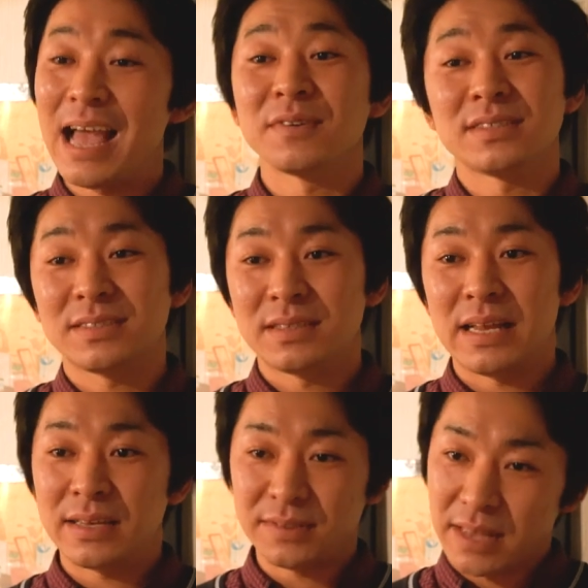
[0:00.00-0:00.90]
I was
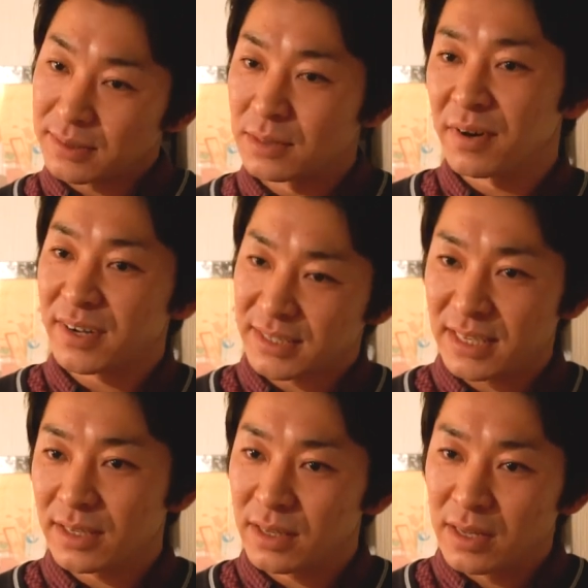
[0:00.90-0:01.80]
like a sales and
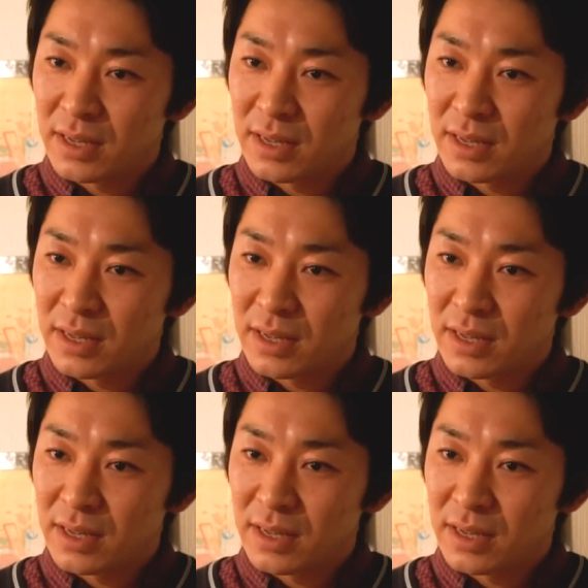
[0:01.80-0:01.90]
marketing.